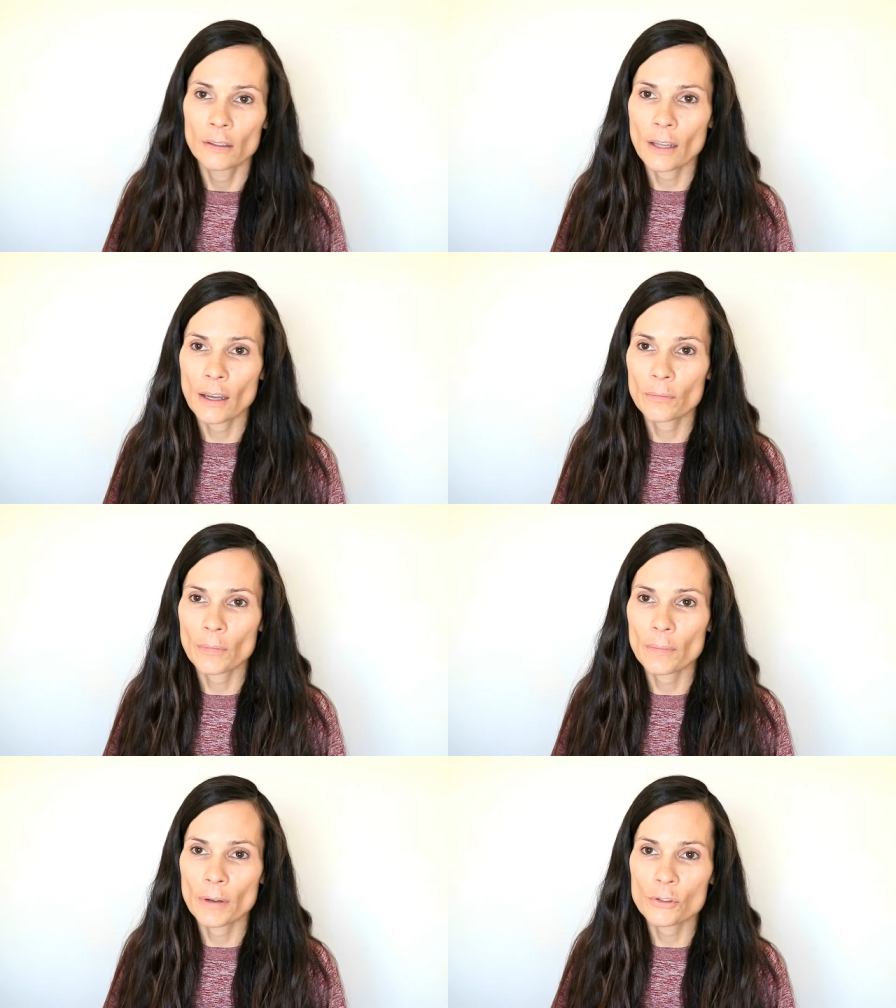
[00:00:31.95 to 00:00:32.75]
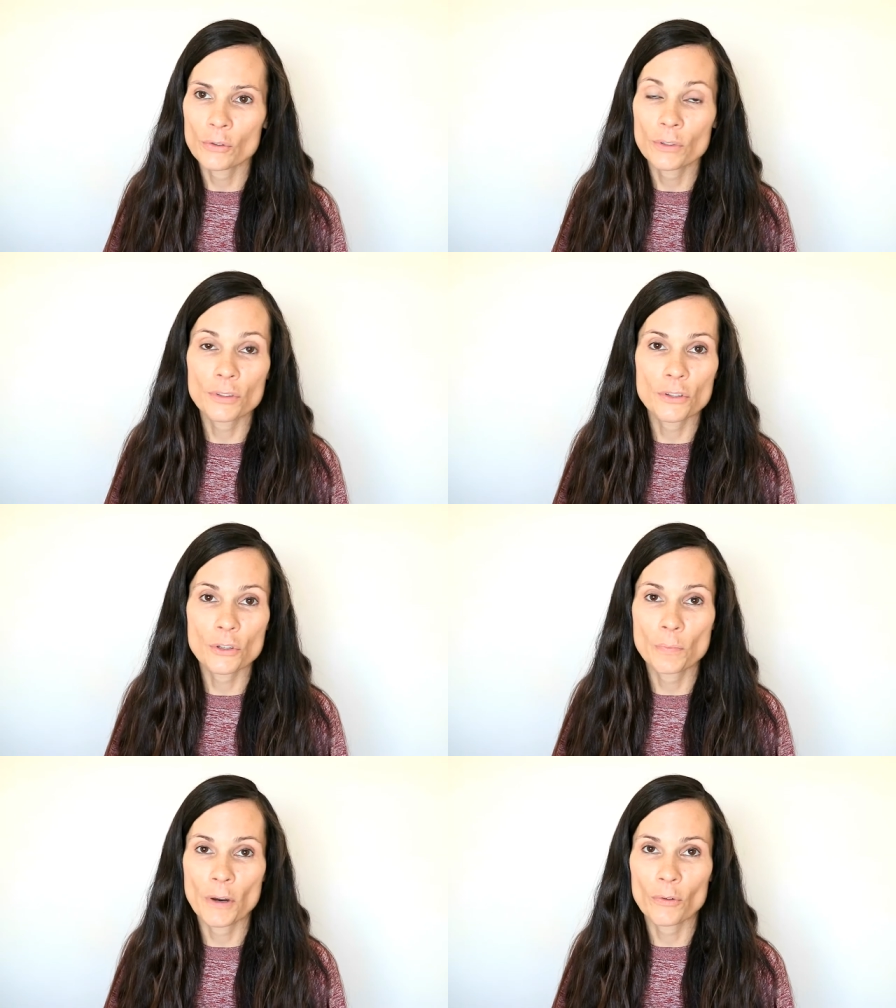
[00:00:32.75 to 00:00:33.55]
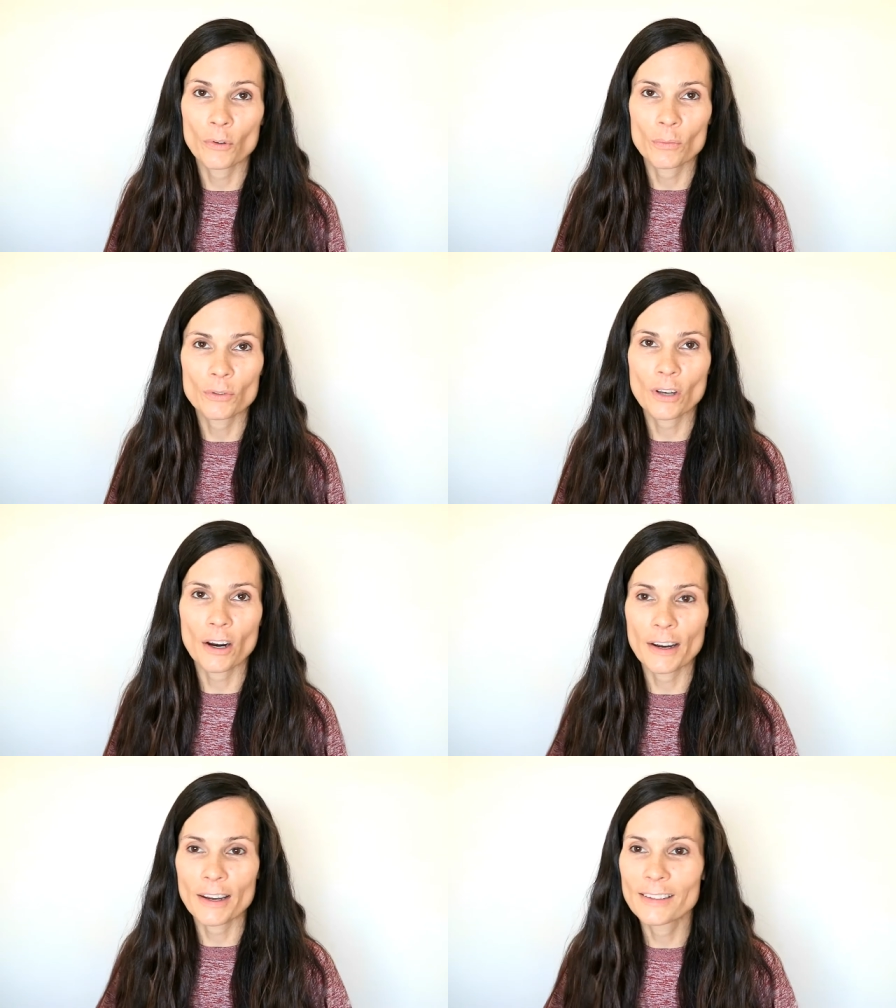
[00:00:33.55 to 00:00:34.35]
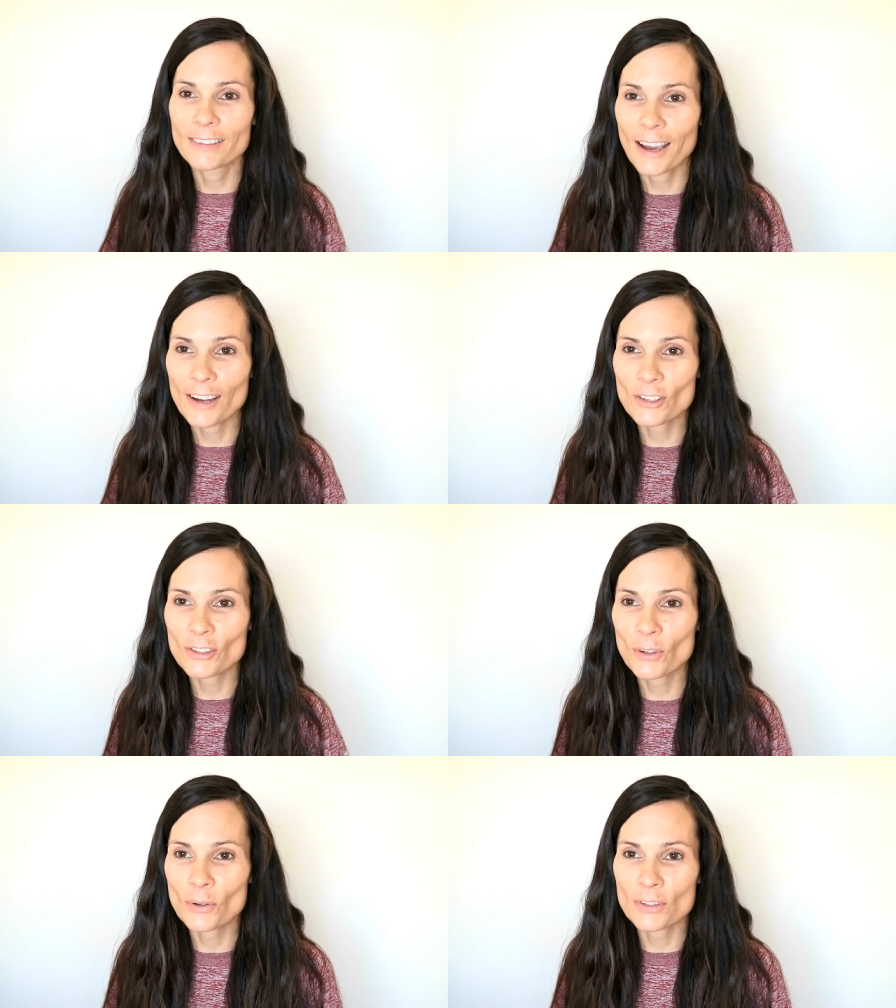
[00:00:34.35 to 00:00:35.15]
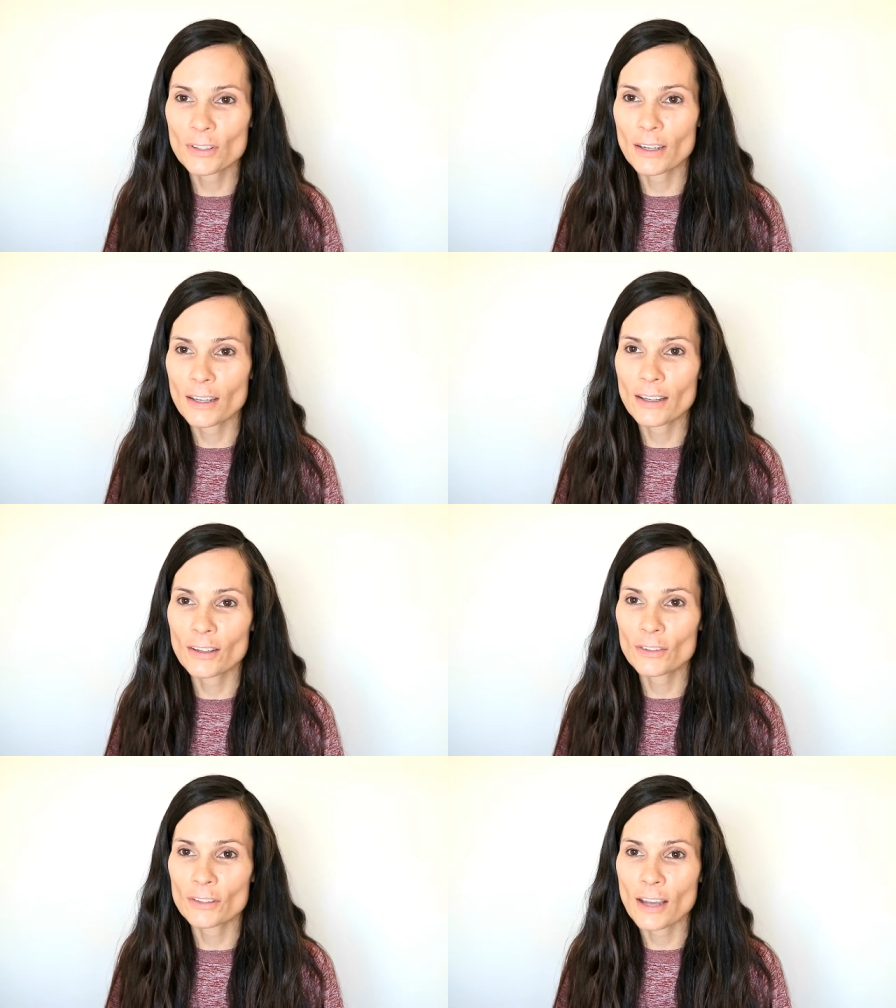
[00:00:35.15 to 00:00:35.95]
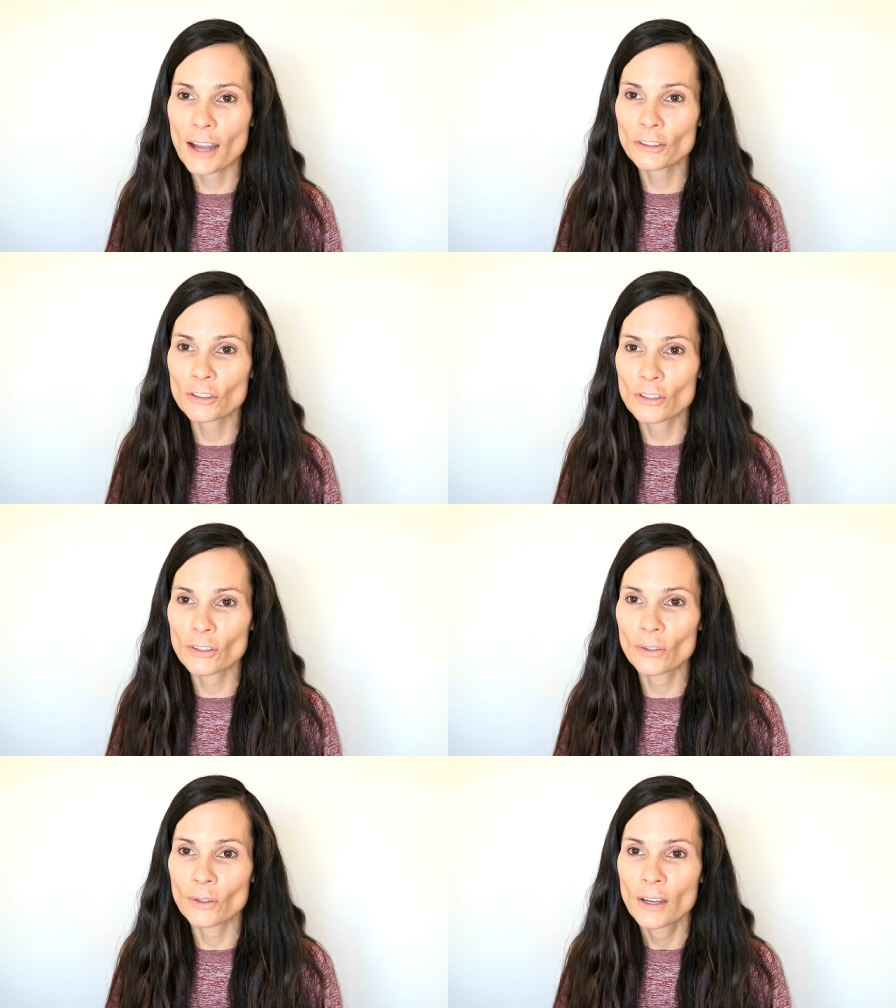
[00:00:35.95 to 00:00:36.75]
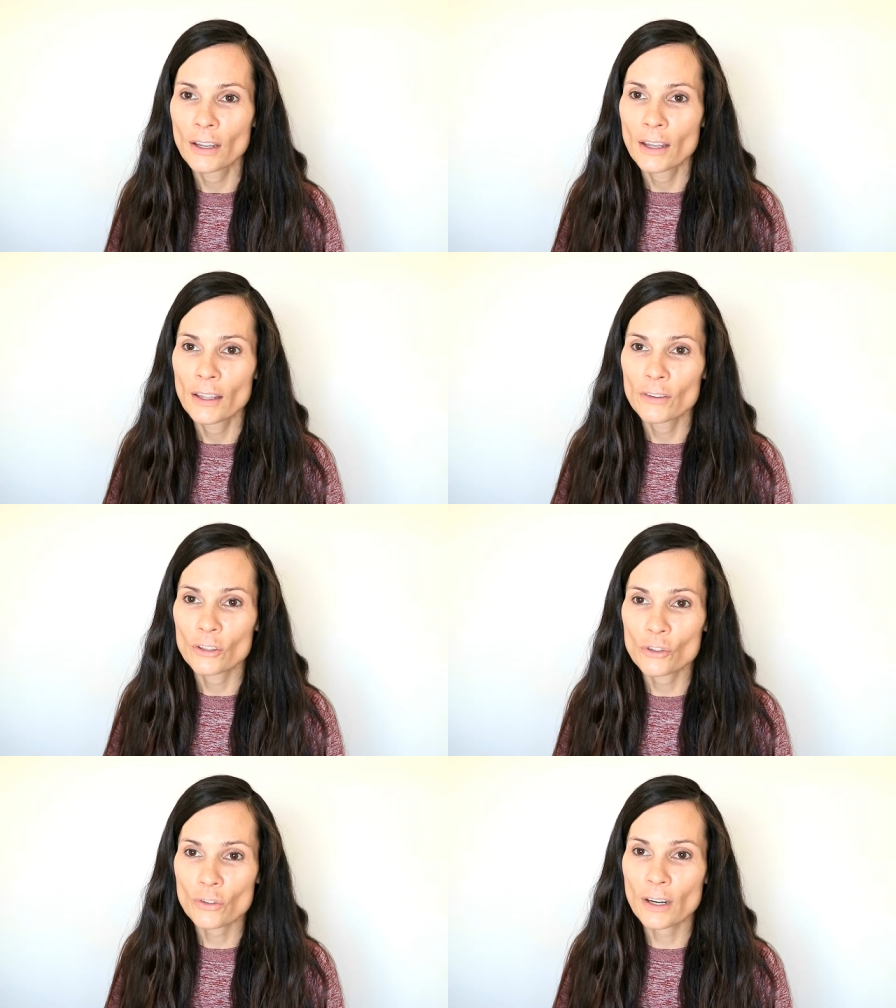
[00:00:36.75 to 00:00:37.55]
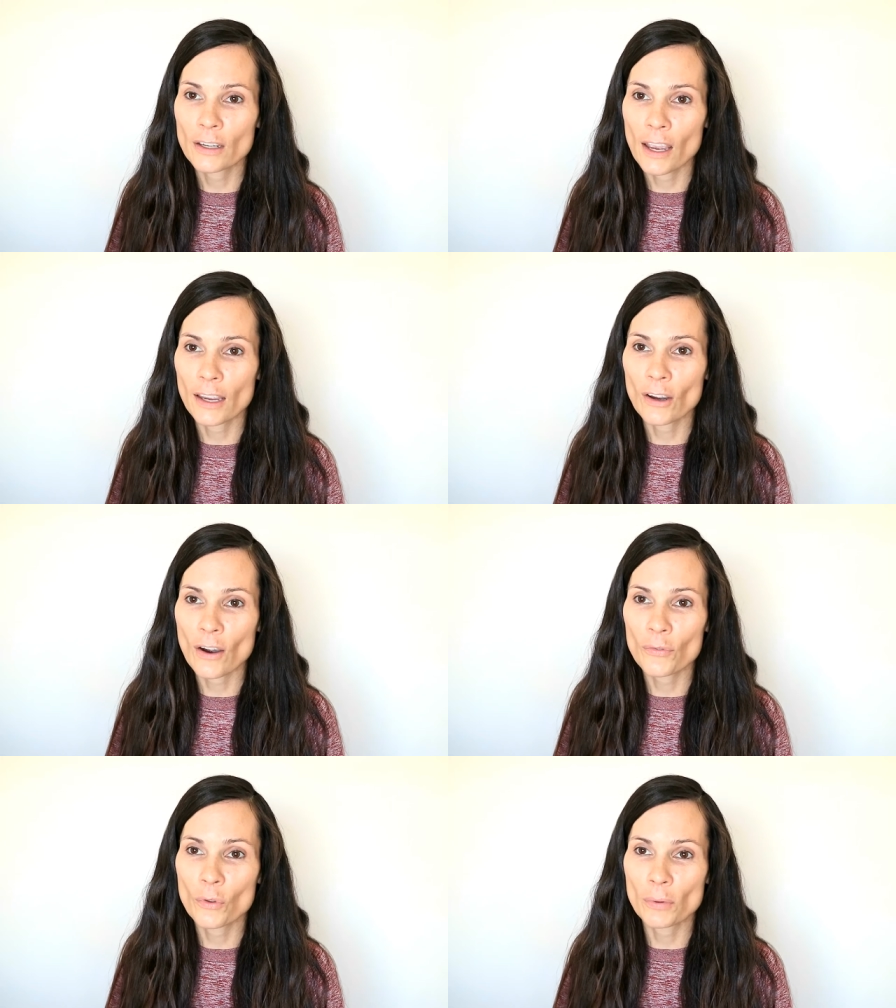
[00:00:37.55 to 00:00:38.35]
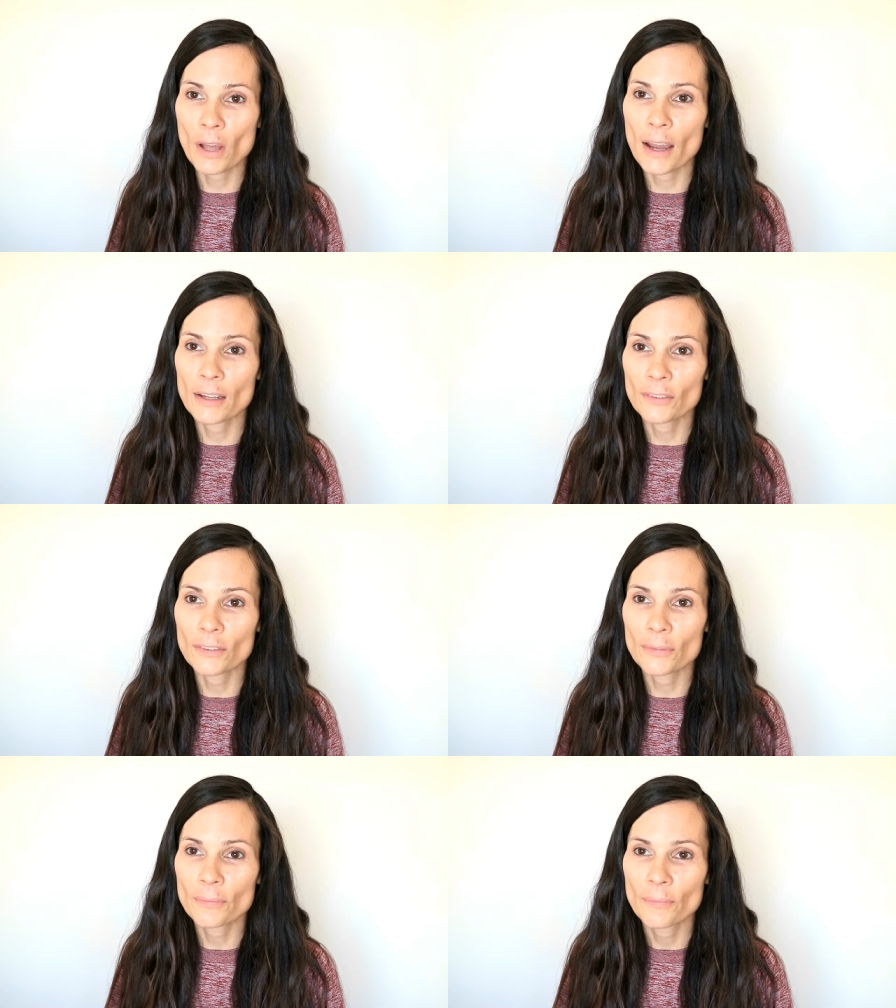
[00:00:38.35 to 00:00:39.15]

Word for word: Not in my bedroom, this is a spare room, sorry. I just noticed that he is attached to the string hanging off the blinds.